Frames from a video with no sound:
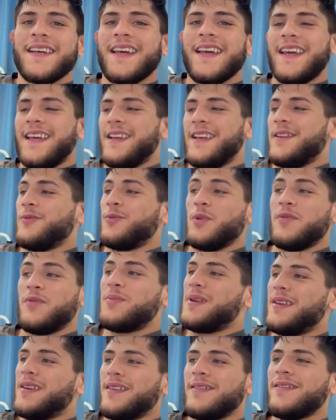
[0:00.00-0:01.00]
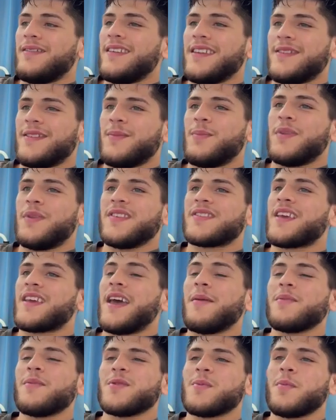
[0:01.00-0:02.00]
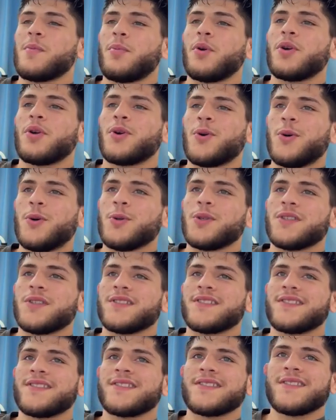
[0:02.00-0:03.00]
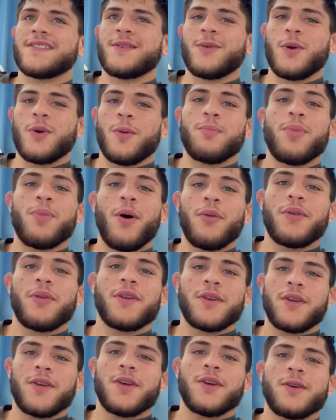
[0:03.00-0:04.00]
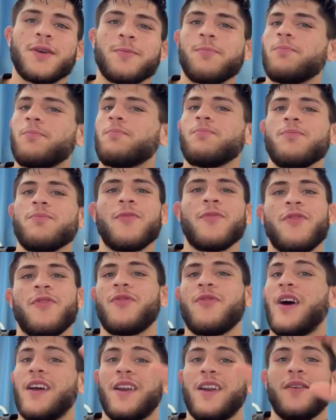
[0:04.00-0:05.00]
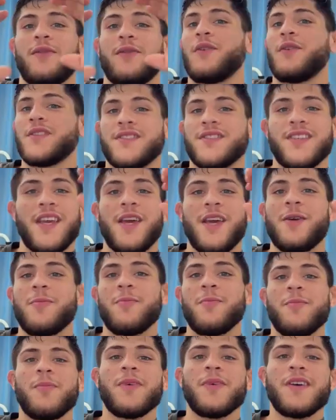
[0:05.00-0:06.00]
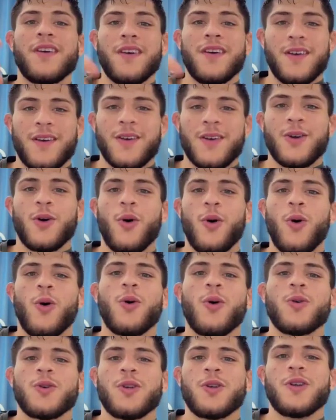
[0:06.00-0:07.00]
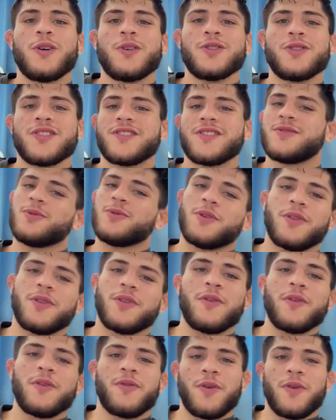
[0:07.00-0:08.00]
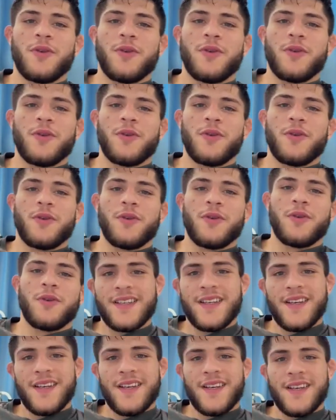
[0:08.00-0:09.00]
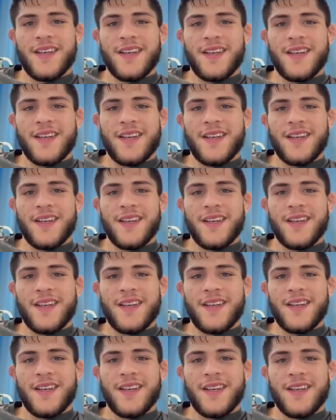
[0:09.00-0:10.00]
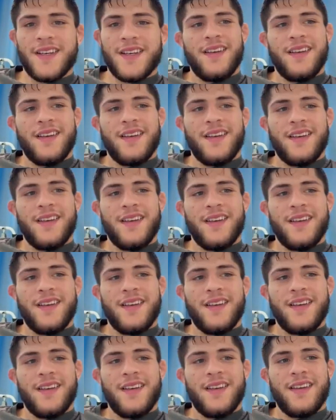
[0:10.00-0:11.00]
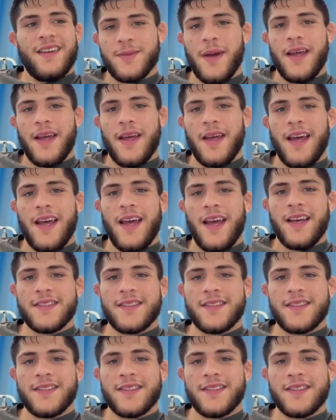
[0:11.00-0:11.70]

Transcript: And we've been it's this camp has been pretty cool because we're both in here fighting for the same goal, just with different opponents. But yeah, it's badass.